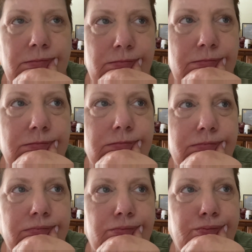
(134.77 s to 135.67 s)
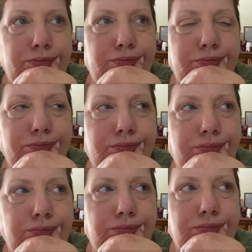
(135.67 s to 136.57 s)

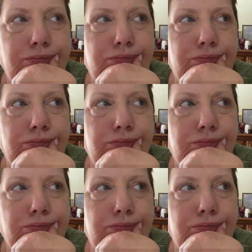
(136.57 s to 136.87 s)
(no one is talking)